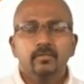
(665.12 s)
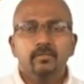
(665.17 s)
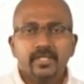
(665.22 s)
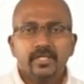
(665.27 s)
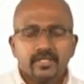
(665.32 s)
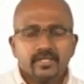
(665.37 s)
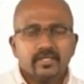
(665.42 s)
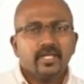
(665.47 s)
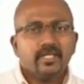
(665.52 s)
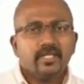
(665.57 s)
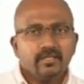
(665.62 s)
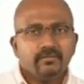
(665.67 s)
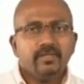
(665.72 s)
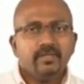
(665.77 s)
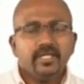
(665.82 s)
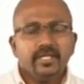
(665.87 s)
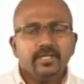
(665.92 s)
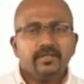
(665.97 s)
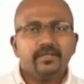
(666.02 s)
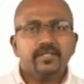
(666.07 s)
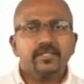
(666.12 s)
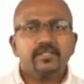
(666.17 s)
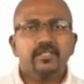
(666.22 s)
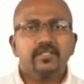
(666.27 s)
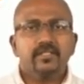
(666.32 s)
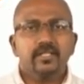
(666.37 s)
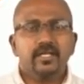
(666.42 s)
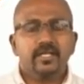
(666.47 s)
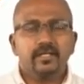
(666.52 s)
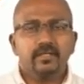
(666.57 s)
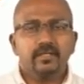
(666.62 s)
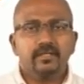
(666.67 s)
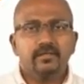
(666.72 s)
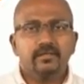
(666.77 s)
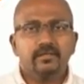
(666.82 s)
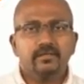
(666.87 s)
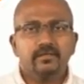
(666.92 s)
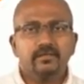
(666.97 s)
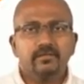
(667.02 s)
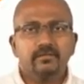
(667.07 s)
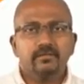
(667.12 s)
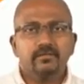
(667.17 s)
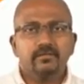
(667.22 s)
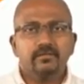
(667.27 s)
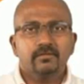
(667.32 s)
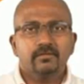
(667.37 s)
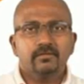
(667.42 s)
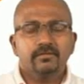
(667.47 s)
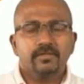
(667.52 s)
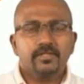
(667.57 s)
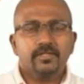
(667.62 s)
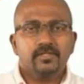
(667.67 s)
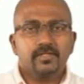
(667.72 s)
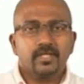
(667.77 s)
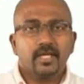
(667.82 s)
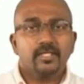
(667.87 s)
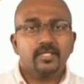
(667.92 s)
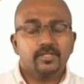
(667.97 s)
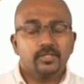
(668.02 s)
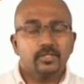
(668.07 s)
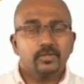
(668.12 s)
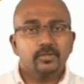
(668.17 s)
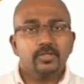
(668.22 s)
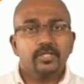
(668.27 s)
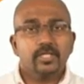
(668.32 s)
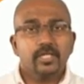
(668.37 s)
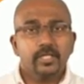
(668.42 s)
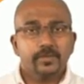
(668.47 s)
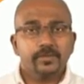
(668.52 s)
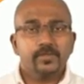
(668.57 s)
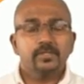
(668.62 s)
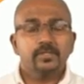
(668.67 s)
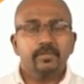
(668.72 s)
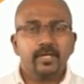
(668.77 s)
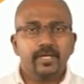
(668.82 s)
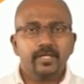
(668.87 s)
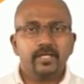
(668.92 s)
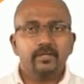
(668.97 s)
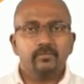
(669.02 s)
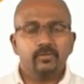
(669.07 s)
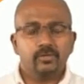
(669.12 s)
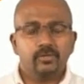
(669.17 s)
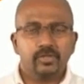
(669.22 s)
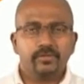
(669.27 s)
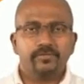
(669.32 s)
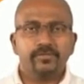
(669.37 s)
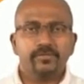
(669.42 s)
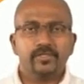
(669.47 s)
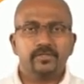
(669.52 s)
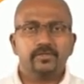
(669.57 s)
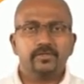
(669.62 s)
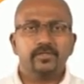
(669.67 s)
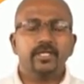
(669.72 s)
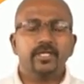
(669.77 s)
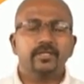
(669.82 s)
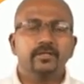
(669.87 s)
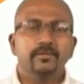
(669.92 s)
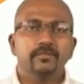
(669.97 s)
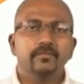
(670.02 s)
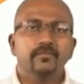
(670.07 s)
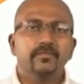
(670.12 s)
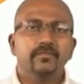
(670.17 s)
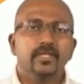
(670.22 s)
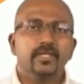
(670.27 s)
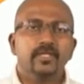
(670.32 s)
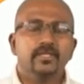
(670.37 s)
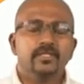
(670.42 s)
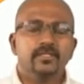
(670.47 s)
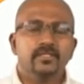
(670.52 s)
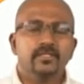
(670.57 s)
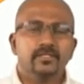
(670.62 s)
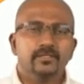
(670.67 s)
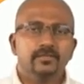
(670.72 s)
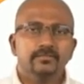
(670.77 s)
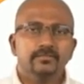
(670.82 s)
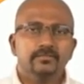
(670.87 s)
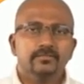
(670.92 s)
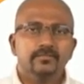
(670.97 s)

But there's another very interesting thing which Taiichi Ohno keeps reminding most of us today is,